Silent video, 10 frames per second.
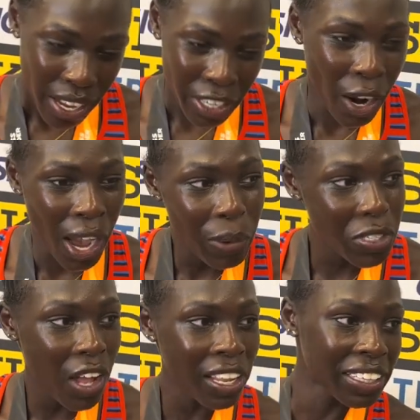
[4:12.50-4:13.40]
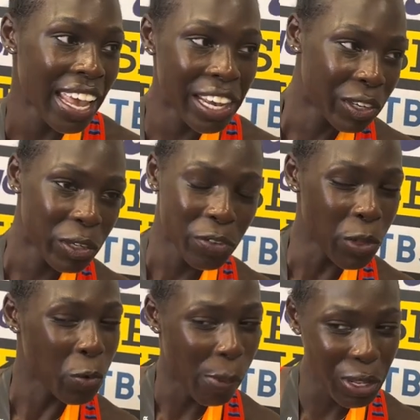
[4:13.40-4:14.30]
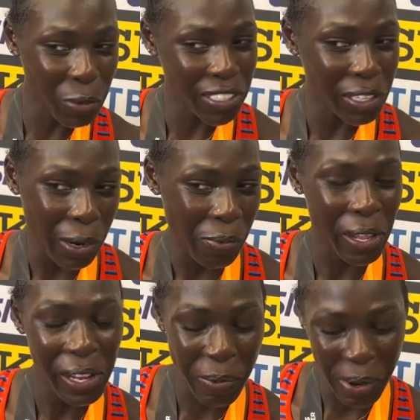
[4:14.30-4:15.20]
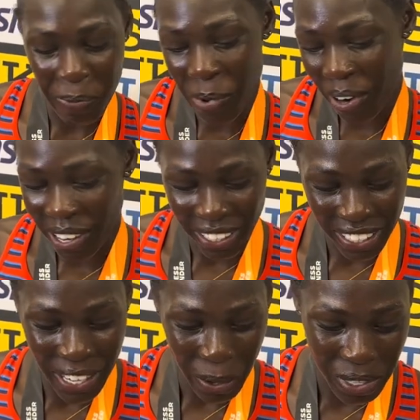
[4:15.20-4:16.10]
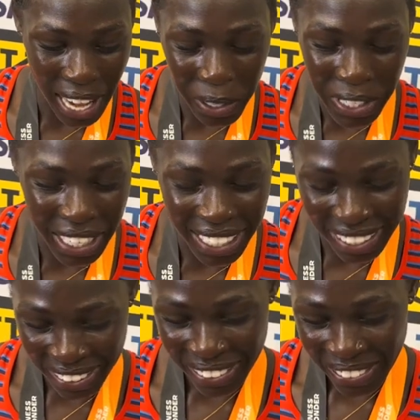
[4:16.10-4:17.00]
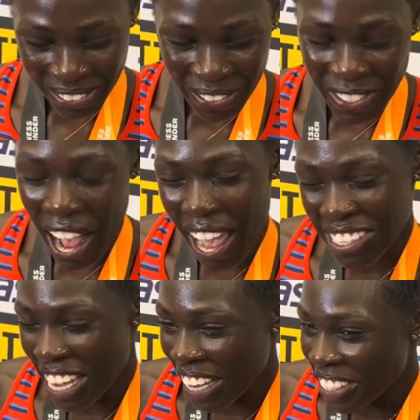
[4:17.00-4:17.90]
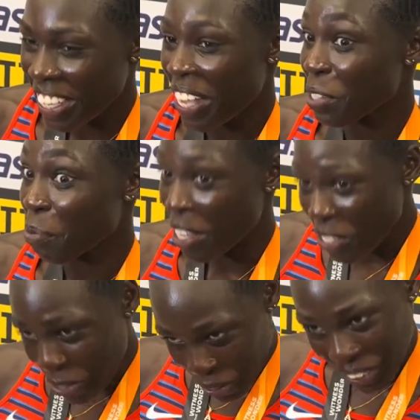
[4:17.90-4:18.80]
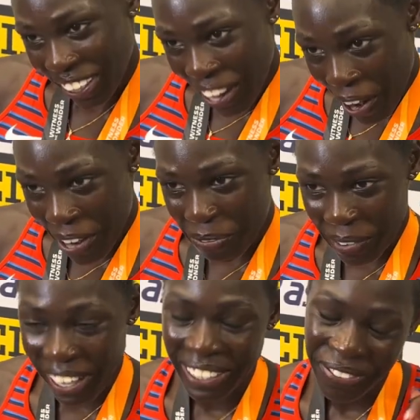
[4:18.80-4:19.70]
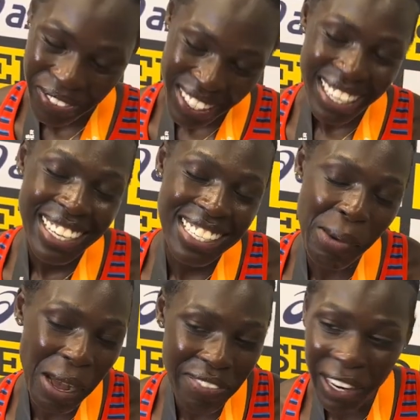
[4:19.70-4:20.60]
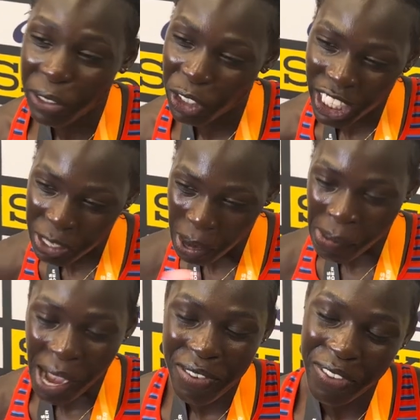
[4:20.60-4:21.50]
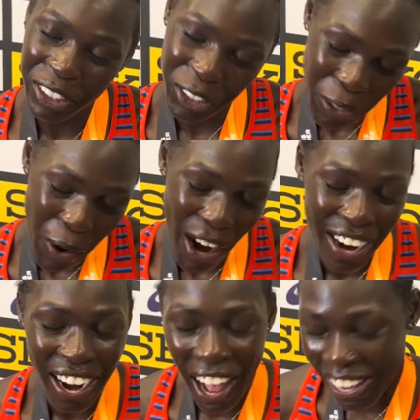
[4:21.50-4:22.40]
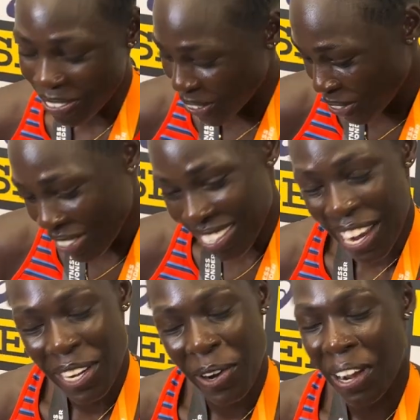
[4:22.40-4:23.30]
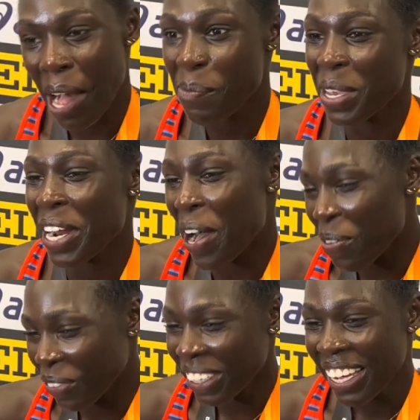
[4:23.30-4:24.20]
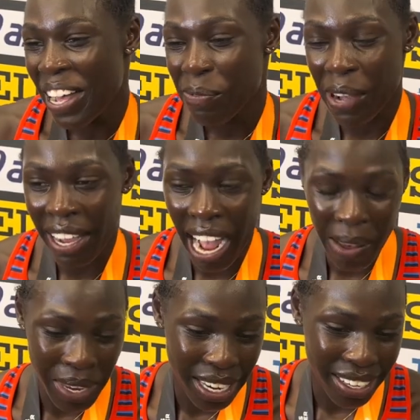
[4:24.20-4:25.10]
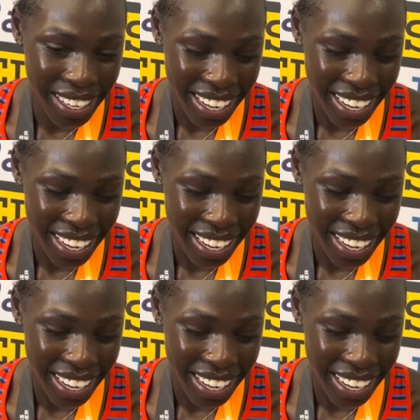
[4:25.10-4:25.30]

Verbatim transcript: you know, I always thought like the 800 for the women's was a, li a little bit more, you know, settled in not as hectic as men's usually are, but semifinals changed my mind for sure. I dang near got beat up, but I mean,